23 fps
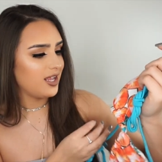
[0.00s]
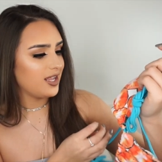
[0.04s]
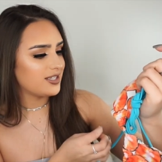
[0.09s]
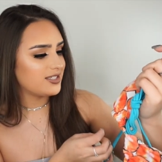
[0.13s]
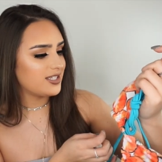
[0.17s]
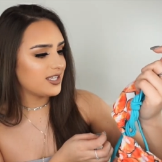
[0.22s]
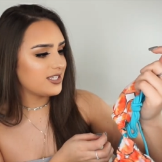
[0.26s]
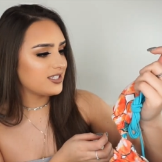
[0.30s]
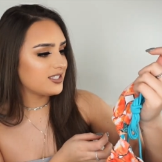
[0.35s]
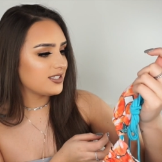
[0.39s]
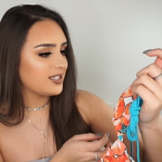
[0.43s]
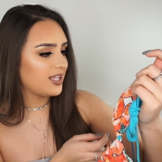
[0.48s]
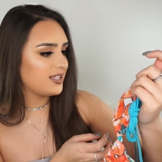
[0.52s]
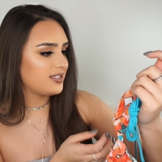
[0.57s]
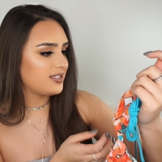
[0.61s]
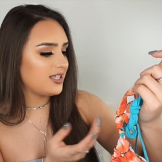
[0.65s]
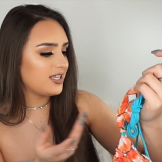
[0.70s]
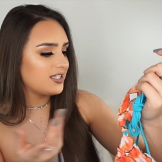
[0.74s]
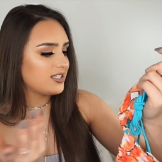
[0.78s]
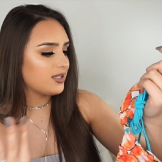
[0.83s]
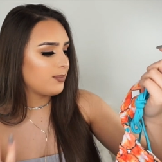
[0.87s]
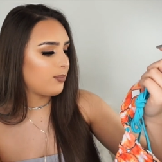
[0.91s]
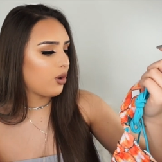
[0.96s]
Is this is
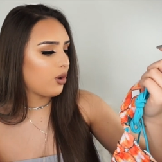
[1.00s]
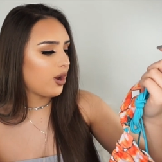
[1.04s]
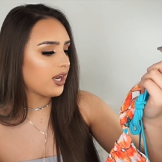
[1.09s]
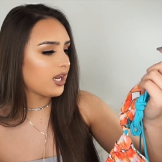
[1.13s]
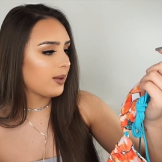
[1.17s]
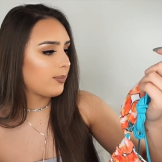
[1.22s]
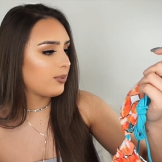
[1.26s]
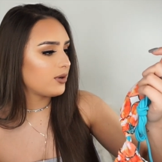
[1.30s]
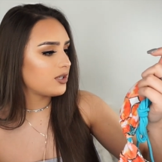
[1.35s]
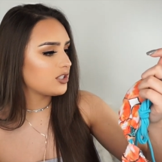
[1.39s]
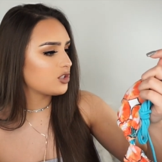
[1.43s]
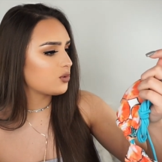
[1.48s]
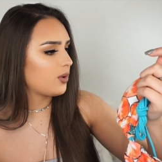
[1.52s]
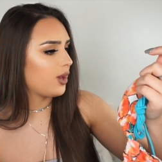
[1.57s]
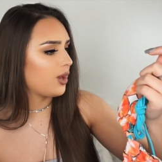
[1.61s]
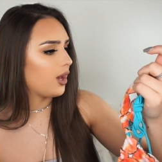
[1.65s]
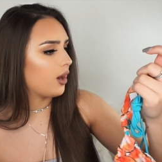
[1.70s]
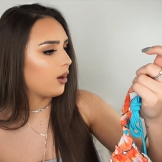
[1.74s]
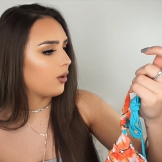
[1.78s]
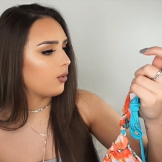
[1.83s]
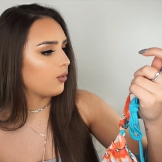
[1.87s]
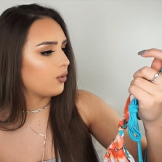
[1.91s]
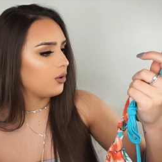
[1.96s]
this a pineapple as
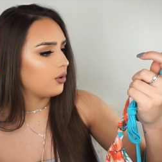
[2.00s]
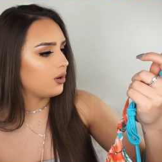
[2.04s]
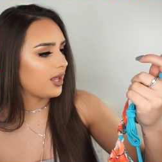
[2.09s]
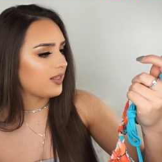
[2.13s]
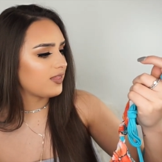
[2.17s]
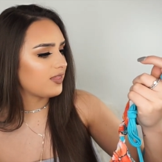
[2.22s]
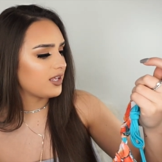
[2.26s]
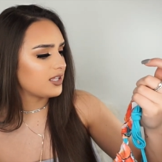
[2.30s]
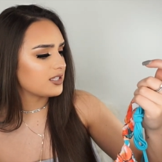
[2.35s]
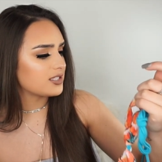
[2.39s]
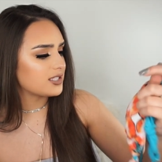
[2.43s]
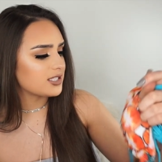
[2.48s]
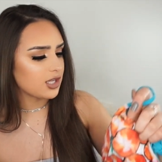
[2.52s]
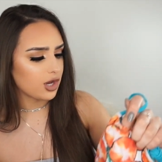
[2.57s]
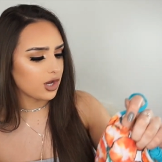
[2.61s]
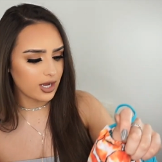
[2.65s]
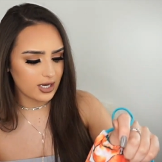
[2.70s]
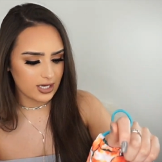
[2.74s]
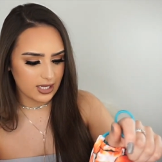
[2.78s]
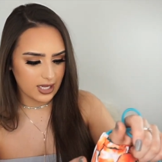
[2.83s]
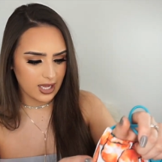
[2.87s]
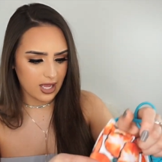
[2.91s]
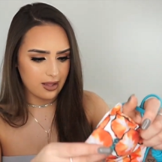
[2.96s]
well? Like the
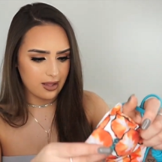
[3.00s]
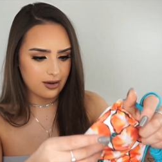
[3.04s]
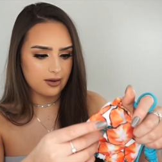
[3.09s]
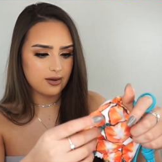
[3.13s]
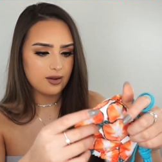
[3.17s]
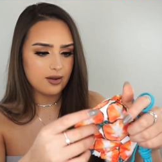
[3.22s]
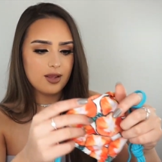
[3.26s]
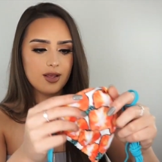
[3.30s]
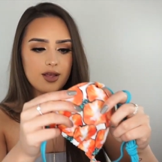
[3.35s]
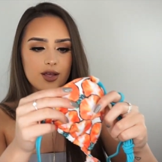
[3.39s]
inside again?